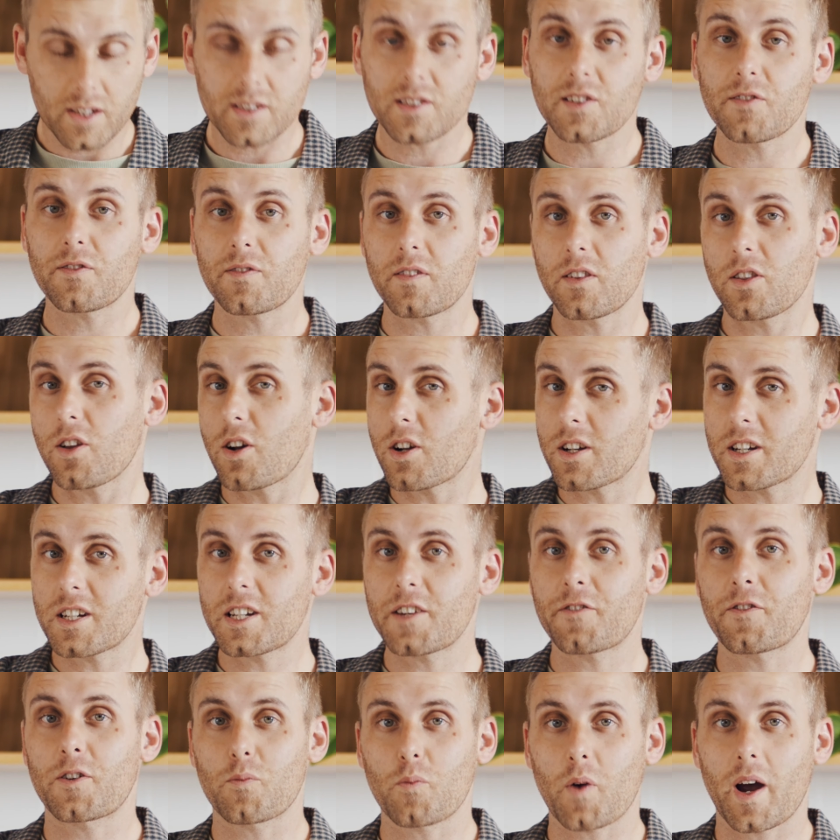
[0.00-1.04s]
there's a lot of
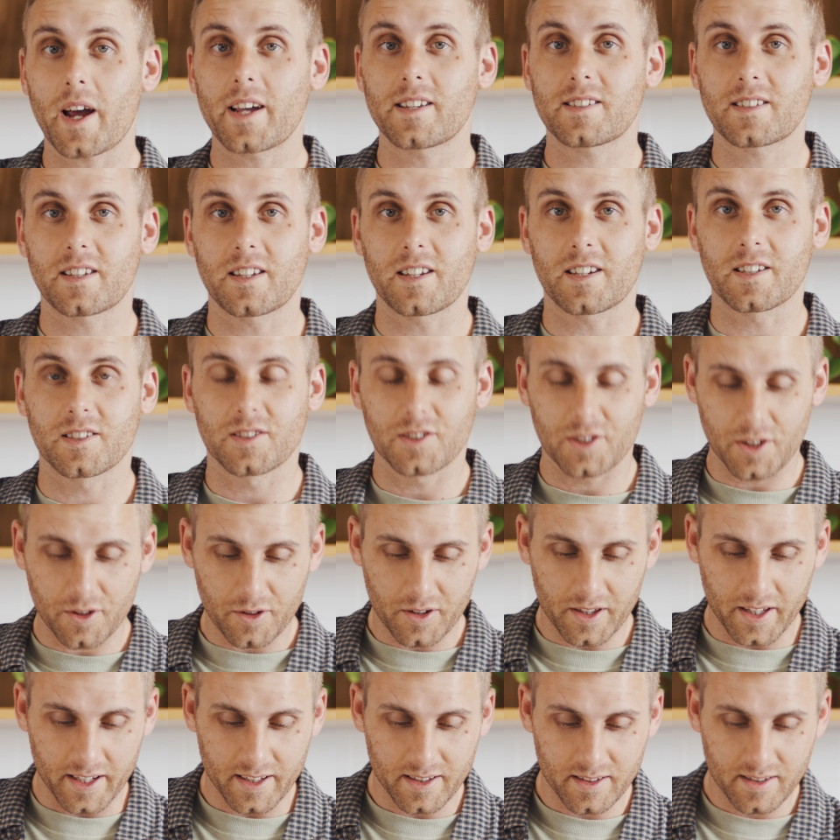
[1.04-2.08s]
different ways that you can
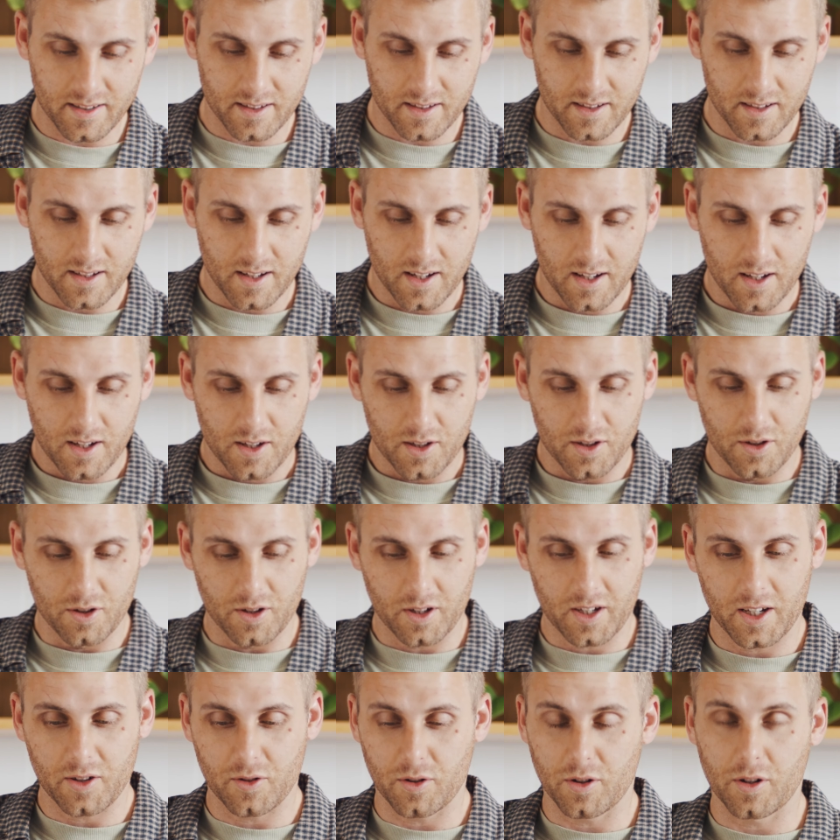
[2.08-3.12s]
do this. You
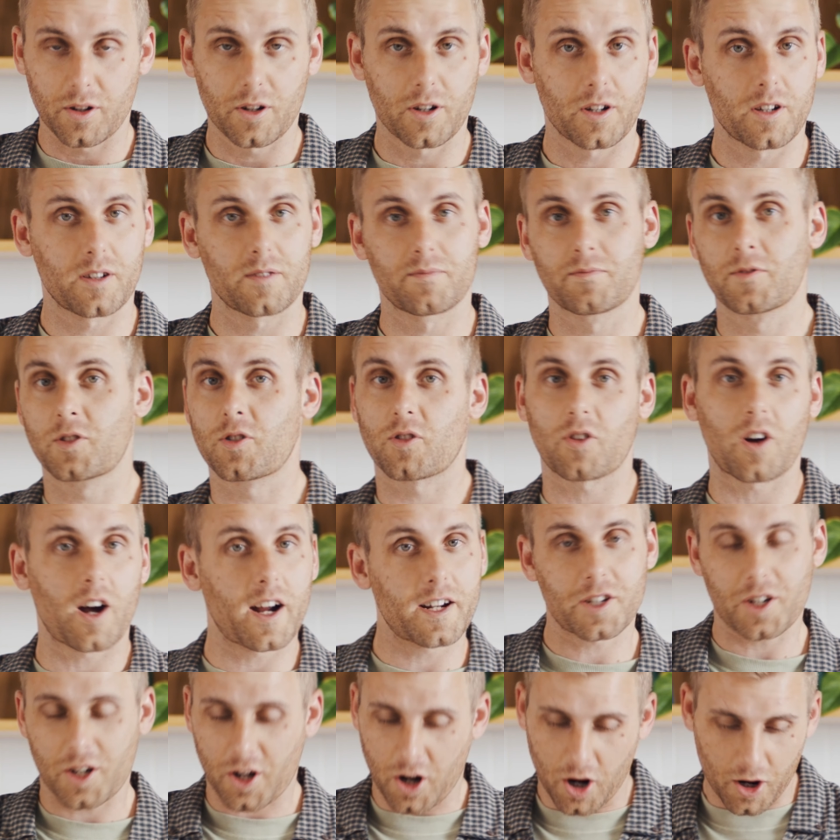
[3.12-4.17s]
could
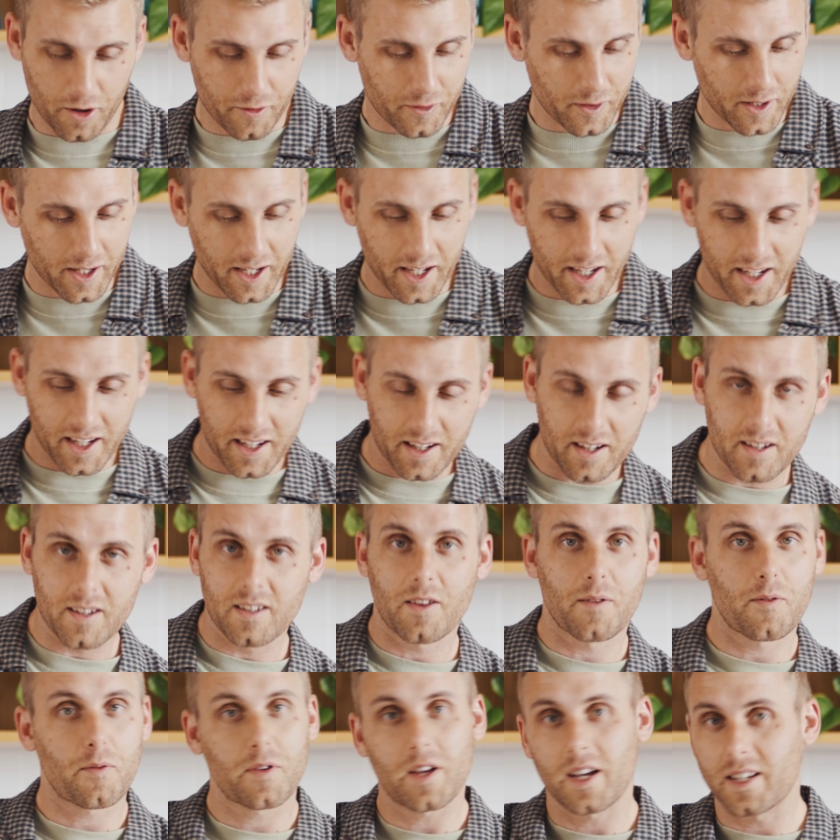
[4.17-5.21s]
grind your coffee,
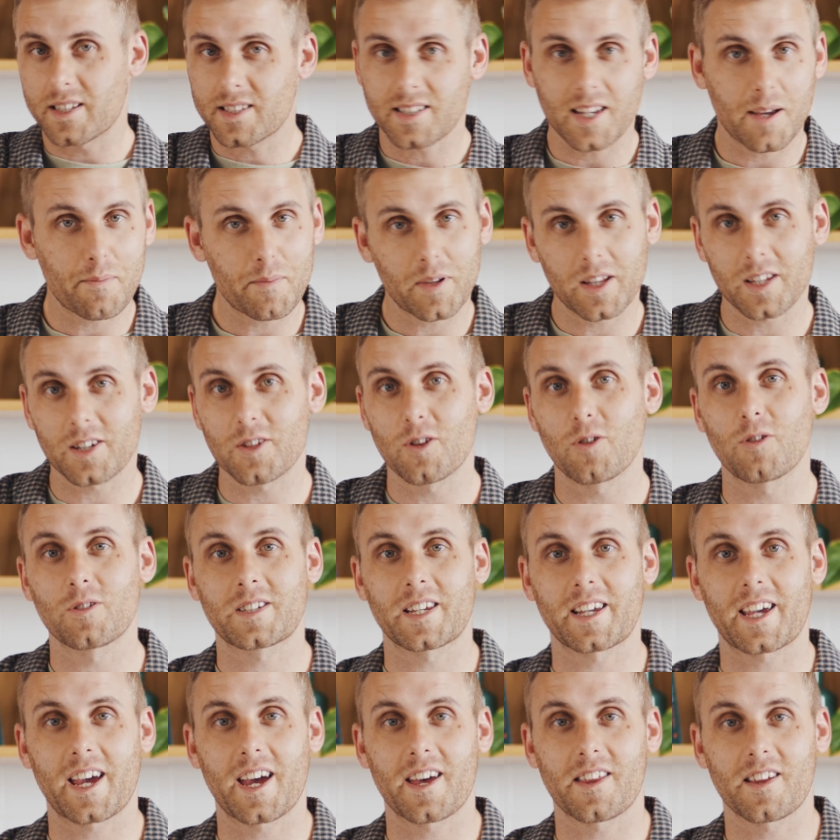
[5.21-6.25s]
assemble it all
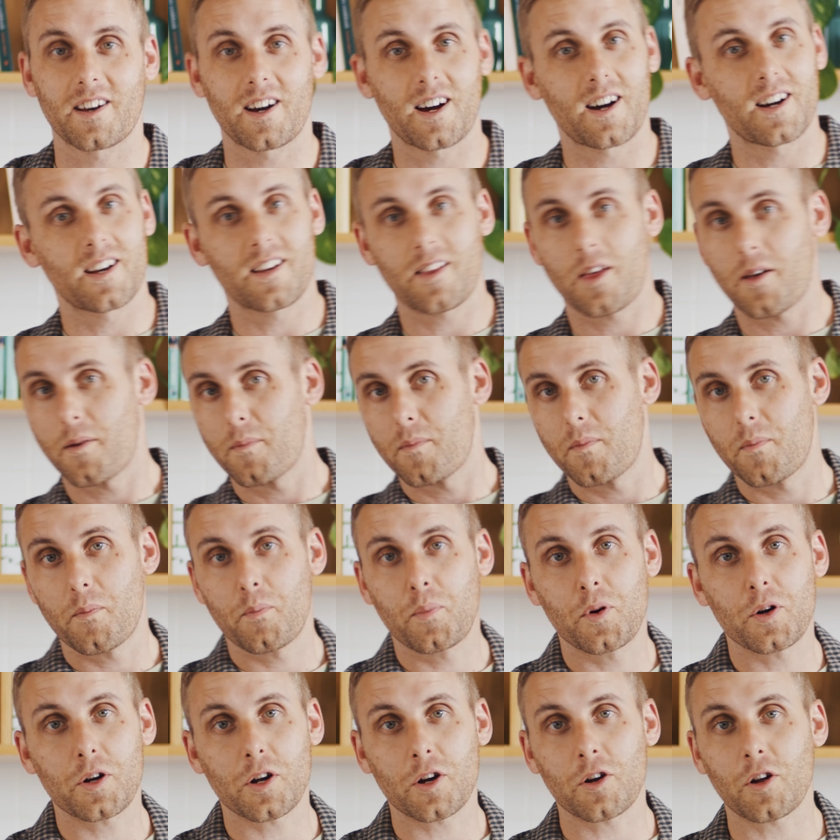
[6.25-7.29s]
together,
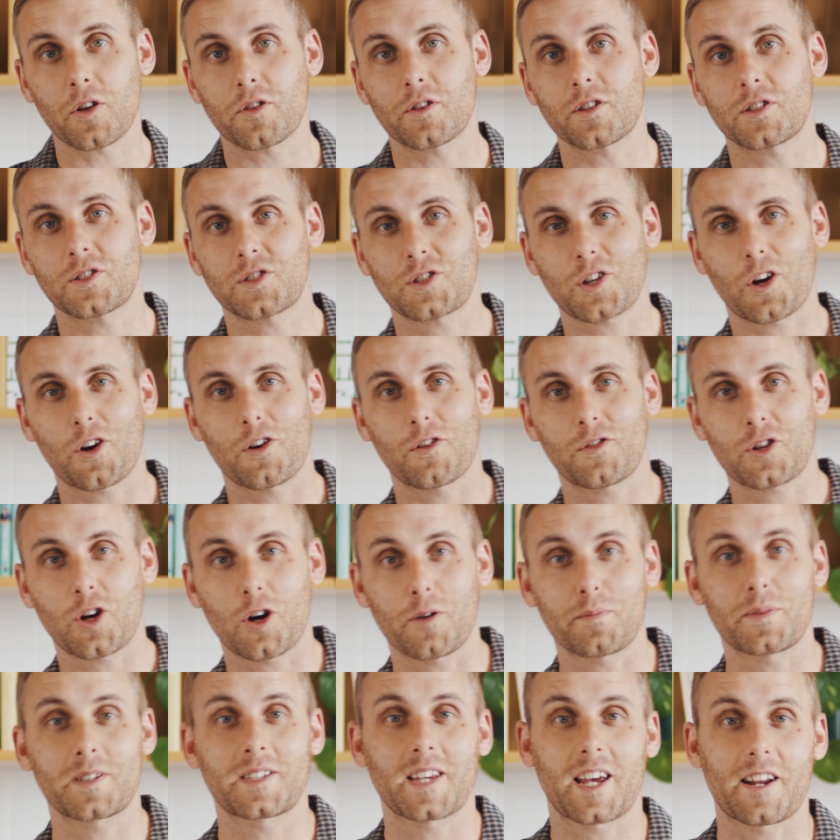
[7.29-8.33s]
put it on the
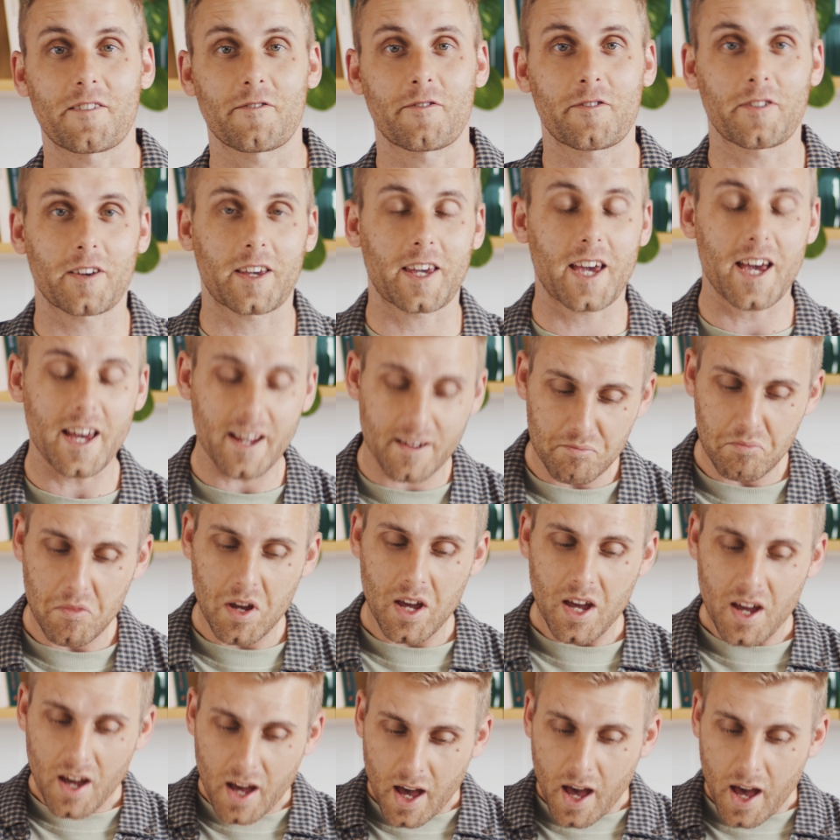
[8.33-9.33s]
stovetop, set and forget,